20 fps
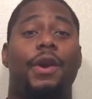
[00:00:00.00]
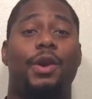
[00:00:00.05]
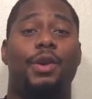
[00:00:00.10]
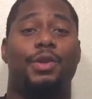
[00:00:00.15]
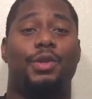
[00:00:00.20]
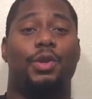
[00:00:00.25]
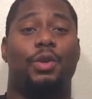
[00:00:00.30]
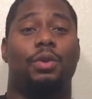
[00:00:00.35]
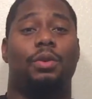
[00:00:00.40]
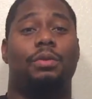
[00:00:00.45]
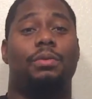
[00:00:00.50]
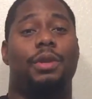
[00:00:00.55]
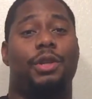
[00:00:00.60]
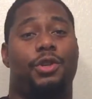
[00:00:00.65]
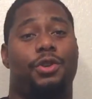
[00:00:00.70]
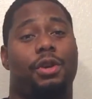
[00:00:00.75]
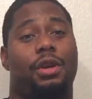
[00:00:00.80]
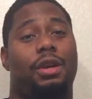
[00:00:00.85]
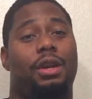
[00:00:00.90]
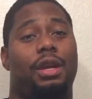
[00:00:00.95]
third tool
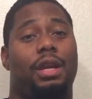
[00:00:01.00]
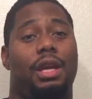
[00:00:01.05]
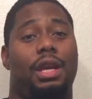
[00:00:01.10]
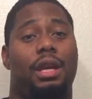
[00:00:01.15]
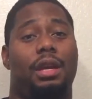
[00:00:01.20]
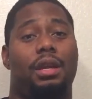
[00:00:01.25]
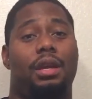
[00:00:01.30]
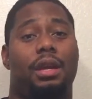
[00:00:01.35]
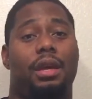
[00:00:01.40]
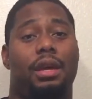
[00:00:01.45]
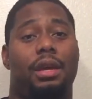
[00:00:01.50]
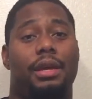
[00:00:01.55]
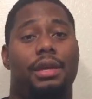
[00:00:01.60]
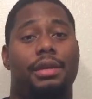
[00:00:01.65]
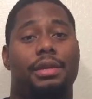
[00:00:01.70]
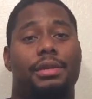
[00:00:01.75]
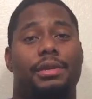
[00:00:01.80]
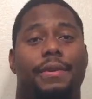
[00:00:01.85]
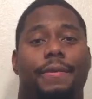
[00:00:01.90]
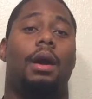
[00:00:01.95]
that you're going to need
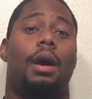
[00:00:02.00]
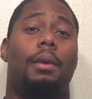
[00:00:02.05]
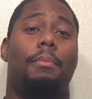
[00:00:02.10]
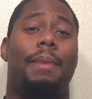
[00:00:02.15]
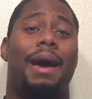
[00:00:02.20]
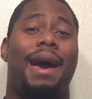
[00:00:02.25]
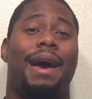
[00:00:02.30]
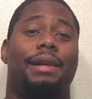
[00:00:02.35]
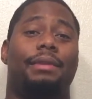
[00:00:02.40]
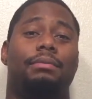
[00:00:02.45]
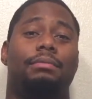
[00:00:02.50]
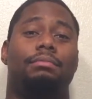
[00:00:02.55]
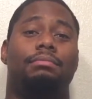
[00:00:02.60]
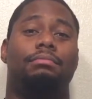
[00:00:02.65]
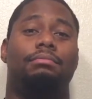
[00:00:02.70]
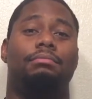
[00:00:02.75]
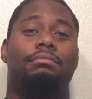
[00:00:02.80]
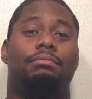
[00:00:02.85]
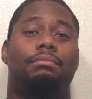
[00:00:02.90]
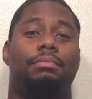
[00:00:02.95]
is a mat,
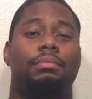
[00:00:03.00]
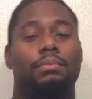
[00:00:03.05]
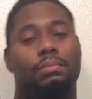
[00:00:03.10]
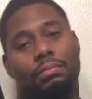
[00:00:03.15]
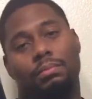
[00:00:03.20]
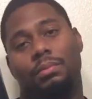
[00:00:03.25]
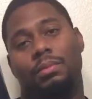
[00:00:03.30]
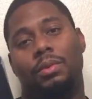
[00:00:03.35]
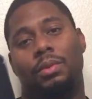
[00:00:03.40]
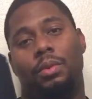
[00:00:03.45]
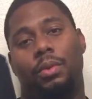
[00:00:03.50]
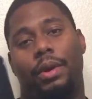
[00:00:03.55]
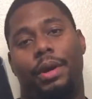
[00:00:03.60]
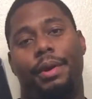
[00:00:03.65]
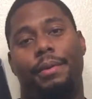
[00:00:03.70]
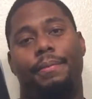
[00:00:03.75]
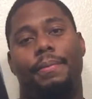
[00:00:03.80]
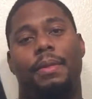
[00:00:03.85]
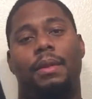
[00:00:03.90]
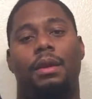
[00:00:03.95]

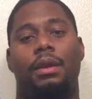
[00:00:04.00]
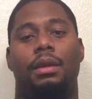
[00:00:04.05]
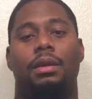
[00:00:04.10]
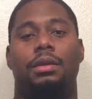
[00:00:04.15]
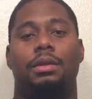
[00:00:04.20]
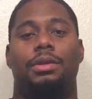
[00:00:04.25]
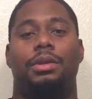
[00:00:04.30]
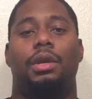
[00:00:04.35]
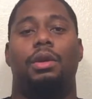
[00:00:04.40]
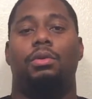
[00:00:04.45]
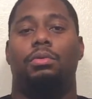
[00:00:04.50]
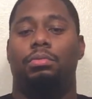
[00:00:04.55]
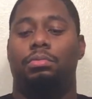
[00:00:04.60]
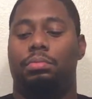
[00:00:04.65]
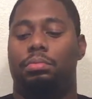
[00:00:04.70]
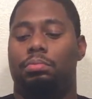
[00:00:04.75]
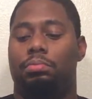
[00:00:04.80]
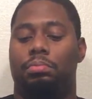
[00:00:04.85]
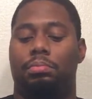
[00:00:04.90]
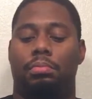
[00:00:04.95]
right?
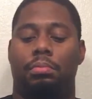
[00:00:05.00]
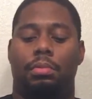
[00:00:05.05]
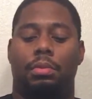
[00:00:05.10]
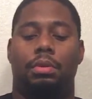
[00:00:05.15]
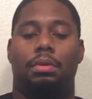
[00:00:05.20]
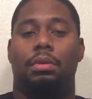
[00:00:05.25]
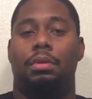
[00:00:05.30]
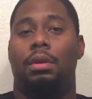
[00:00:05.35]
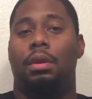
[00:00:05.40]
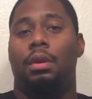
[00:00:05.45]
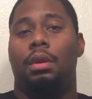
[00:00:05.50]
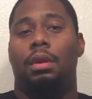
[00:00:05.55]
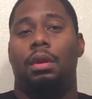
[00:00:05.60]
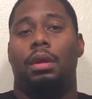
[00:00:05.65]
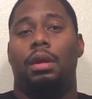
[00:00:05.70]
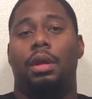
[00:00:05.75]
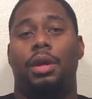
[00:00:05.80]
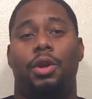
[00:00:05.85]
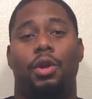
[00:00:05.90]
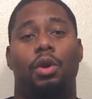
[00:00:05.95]
So
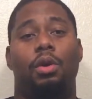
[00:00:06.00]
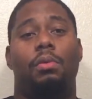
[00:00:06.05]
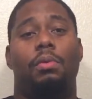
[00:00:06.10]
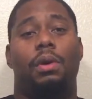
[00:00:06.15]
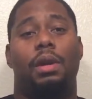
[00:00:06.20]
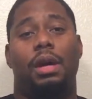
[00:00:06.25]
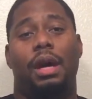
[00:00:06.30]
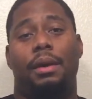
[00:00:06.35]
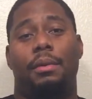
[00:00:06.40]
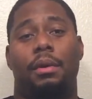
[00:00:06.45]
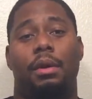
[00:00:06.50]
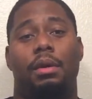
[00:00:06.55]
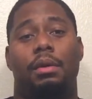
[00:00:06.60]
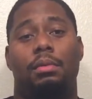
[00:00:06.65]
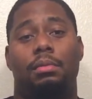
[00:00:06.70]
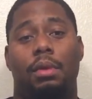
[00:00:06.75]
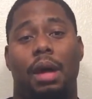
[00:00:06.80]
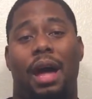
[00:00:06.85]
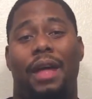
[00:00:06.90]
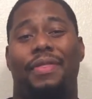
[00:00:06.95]
you don't want to
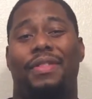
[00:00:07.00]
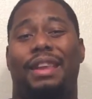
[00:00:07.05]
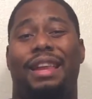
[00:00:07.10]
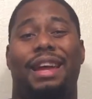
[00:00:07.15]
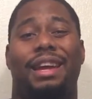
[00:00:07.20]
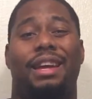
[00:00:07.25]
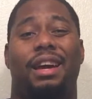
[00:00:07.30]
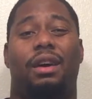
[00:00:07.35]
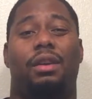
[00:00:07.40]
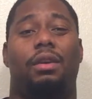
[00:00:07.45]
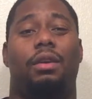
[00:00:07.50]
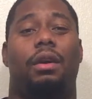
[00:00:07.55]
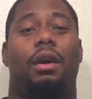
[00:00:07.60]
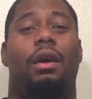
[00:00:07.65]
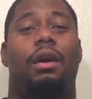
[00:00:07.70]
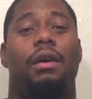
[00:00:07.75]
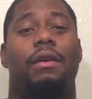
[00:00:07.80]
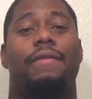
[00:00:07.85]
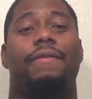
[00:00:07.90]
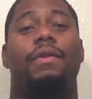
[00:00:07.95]
have to lay down on
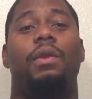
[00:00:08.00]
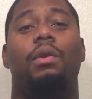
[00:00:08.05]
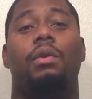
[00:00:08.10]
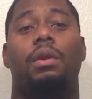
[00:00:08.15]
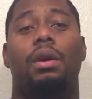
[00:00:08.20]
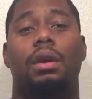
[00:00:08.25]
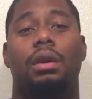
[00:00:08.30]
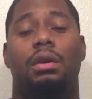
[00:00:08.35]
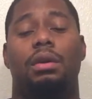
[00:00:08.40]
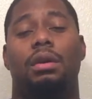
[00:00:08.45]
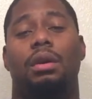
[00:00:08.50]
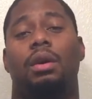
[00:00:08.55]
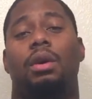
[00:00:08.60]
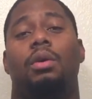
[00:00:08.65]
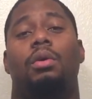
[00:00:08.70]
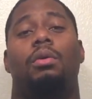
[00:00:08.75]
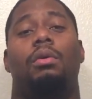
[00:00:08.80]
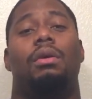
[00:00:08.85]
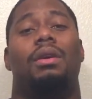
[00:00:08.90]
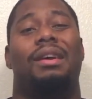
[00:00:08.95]
a hard floor
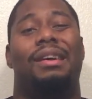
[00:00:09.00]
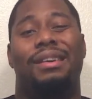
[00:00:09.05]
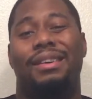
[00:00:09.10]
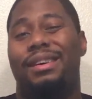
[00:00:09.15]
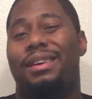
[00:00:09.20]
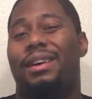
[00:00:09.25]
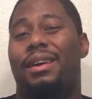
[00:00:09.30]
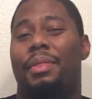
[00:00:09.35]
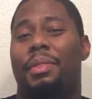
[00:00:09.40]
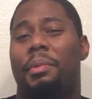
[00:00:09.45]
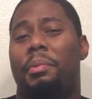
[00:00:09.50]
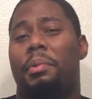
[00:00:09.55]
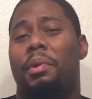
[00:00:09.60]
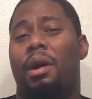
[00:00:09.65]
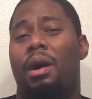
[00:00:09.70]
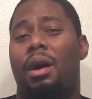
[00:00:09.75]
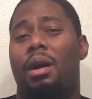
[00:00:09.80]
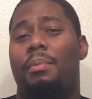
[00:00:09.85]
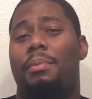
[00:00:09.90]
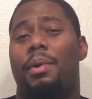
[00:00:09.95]
or
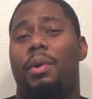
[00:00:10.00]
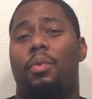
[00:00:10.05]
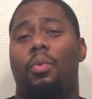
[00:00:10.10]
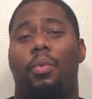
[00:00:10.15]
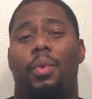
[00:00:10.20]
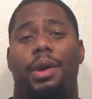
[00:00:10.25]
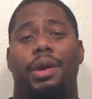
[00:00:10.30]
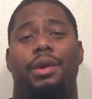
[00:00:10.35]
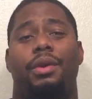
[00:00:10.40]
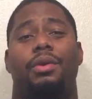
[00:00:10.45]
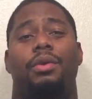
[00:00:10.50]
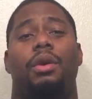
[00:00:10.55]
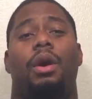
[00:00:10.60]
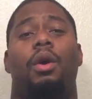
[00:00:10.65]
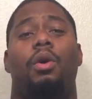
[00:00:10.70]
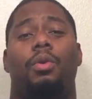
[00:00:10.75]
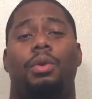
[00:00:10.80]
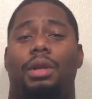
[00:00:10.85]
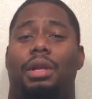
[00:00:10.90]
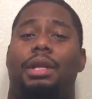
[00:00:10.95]
uncomfortable carpet when
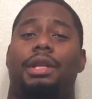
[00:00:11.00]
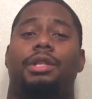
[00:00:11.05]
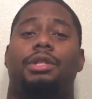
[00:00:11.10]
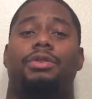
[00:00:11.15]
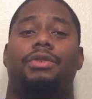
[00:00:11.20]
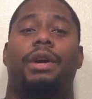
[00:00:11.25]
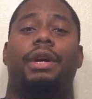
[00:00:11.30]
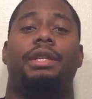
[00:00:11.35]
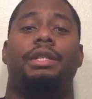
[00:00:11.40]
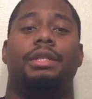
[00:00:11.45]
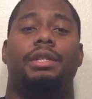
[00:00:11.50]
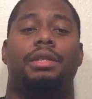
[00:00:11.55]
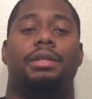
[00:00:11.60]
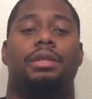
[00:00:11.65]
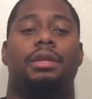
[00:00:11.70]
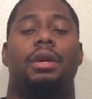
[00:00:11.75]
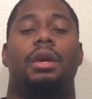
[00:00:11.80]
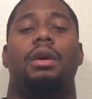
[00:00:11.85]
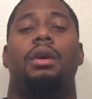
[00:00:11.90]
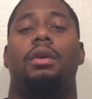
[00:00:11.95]
you're holding these
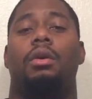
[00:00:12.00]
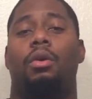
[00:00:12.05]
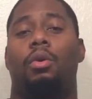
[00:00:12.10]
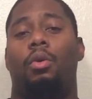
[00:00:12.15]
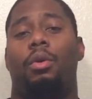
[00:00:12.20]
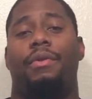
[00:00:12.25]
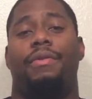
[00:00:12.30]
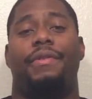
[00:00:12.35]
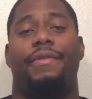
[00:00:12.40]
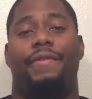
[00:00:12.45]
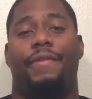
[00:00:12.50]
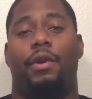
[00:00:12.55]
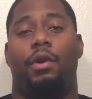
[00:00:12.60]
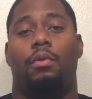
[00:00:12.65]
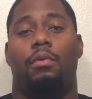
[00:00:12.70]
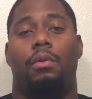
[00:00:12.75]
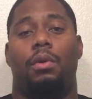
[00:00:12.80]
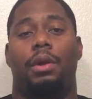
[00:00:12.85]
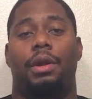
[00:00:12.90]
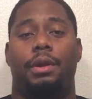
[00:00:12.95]
stretches or if you're
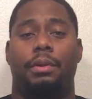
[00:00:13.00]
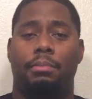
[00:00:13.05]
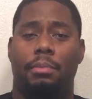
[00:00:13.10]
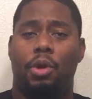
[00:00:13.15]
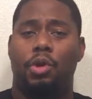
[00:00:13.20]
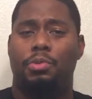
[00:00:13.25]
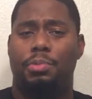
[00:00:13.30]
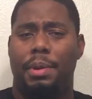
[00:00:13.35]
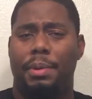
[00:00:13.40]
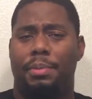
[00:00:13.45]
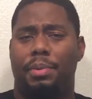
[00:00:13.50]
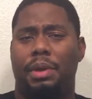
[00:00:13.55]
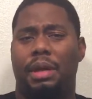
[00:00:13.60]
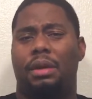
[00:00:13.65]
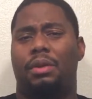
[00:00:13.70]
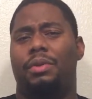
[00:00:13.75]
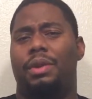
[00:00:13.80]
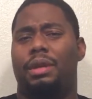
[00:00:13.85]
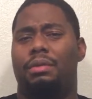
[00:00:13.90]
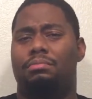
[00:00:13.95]
foam rolling. Most
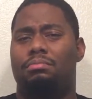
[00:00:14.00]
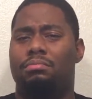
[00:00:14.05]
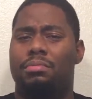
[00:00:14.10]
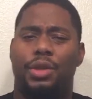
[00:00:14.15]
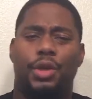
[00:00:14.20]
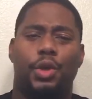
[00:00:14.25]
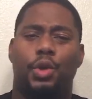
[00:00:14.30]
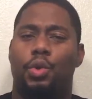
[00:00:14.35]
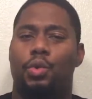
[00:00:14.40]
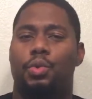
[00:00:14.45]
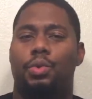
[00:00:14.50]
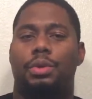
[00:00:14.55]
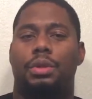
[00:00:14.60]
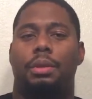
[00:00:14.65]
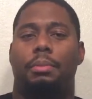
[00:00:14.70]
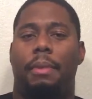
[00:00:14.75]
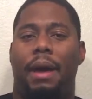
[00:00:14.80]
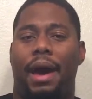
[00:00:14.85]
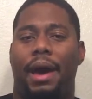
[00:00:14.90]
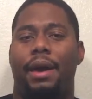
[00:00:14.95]
people, they don't
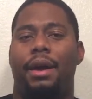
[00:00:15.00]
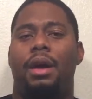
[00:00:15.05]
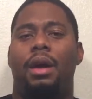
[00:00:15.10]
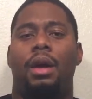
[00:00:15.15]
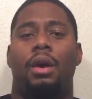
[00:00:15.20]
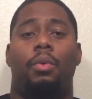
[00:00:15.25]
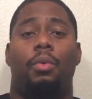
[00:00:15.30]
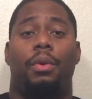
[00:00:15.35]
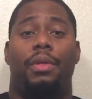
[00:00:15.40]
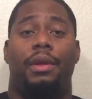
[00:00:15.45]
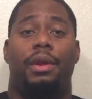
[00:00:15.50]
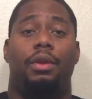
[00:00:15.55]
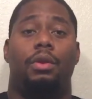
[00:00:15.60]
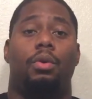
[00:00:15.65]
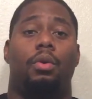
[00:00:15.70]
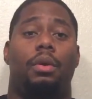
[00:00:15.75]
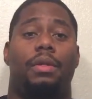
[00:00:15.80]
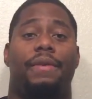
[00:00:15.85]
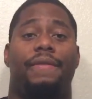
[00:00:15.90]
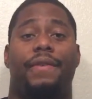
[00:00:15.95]
use the mat when
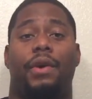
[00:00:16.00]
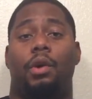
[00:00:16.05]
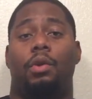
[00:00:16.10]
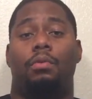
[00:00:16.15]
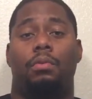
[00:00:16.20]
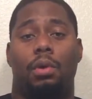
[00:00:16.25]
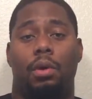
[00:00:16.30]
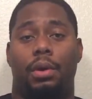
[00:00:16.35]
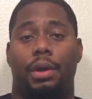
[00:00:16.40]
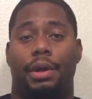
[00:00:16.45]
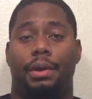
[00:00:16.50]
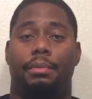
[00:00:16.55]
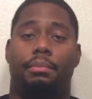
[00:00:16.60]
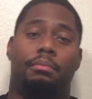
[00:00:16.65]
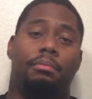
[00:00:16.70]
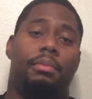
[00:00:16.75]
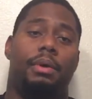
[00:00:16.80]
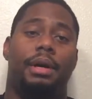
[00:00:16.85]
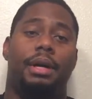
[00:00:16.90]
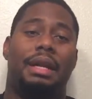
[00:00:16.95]
they're doing the foam rolling,
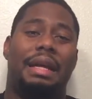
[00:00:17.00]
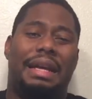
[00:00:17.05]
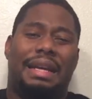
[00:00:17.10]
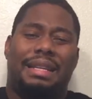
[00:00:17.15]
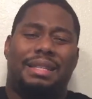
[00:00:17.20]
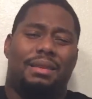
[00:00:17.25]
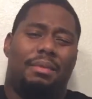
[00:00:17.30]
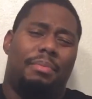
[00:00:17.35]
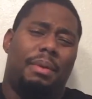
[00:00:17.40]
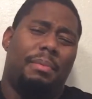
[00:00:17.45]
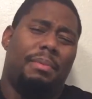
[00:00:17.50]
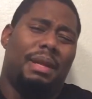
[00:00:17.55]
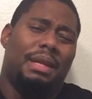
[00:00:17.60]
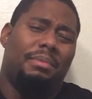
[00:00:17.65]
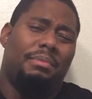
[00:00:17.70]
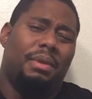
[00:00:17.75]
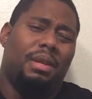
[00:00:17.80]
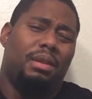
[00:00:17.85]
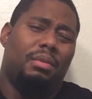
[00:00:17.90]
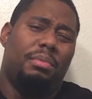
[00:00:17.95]
but some
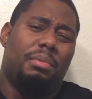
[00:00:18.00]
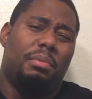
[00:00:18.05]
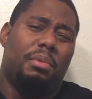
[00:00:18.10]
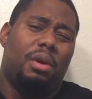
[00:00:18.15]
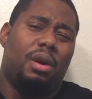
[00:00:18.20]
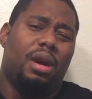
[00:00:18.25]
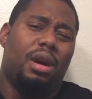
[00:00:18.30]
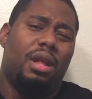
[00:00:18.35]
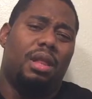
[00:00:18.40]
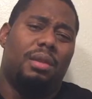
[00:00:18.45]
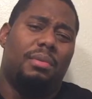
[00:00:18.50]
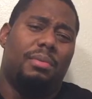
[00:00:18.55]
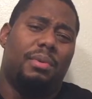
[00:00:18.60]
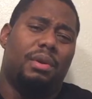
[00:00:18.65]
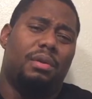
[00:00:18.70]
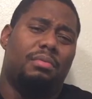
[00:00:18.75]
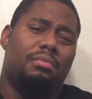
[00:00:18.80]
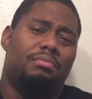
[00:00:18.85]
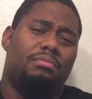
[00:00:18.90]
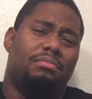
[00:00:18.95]
people have to be a little bit more
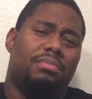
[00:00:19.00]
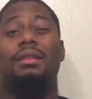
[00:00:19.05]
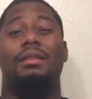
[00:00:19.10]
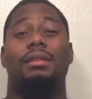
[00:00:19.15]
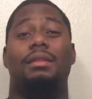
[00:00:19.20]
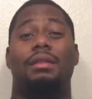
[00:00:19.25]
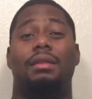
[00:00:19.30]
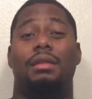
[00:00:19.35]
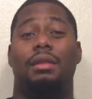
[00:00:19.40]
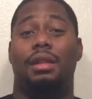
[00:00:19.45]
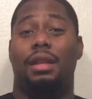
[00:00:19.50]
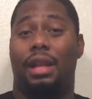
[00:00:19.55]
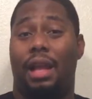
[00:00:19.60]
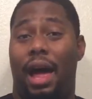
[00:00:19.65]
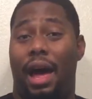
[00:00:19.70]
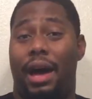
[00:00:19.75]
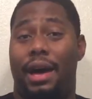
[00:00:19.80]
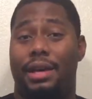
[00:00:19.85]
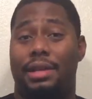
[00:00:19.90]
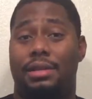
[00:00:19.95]
comfortable.
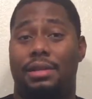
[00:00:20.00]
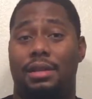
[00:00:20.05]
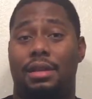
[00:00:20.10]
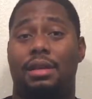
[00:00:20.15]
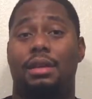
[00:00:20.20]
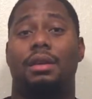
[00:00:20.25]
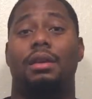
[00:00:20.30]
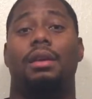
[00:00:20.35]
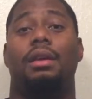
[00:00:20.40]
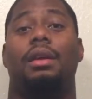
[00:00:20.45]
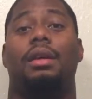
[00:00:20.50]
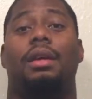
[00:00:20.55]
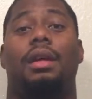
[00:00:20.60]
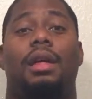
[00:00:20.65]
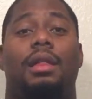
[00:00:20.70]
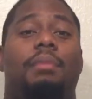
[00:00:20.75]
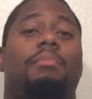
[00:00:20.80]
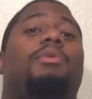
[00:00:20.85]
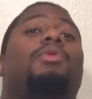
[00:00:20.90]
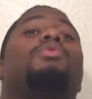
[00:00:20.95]
The last
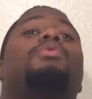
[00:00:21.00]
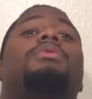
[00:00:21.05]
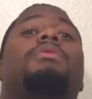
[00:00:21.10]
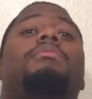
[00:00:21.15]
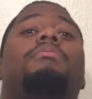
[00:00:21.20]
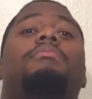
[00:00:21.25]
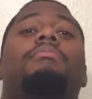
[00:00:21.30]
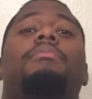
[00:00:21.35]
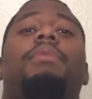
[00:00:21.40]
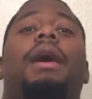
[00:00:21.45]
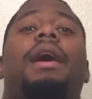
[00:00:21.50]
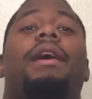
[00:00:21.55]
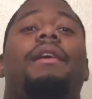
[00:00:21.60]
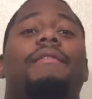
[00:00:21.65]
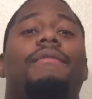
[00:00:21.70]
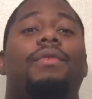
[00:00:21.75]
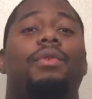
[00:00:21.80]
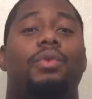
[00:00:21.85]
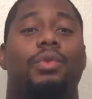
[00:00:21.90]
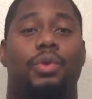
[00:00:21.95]
and the most
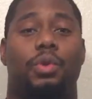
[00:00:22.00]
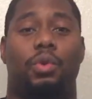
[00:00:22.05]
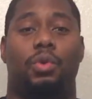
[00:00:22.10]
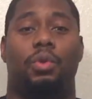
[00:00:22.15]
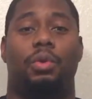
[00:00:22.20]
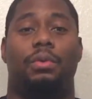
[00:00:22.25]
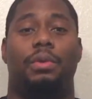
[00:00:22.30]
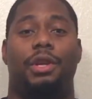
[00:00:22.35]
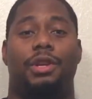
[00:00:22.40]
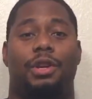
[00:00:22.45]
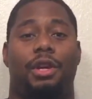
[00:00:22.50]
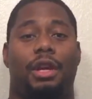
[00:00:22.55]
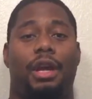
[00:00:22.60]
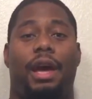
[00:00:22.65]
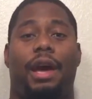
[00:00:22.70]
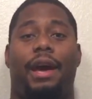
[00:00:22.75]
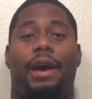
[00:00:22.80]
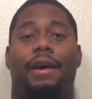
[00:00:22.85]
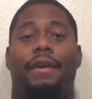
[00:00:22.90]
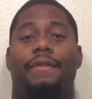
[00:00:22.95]
painful tool that
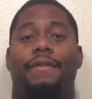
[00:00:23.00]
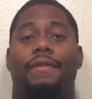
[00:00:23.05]
you're going to